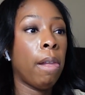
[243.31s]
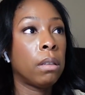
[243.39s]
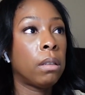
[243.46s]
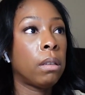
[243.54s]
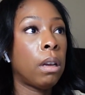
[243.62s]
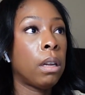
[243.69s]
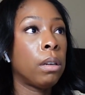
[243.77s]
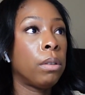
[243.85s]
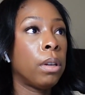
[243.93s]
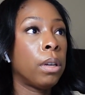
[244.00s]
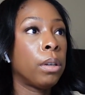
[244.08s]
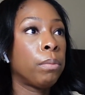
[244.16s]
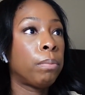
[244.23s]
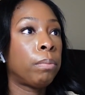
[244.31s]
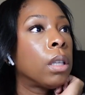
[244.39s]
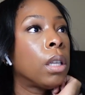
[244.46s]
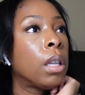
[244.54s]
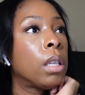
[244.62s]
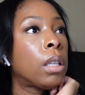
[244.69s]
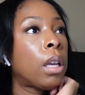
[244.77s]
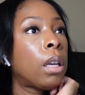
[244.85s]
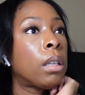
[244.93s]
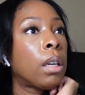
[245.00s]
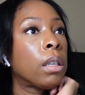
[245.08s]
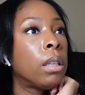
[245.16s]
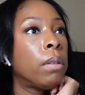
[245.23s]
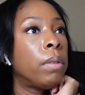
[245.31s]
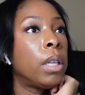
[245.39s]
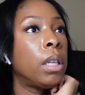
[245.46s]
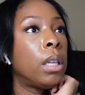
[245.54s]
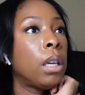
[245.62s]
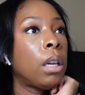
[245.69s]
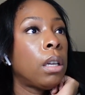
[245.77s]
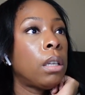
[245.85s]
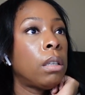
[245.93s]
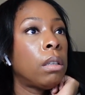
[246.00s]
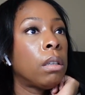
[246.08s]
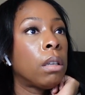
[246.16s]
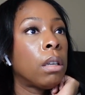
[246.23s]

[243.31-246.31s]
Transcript: So I don't know. So this has activity date.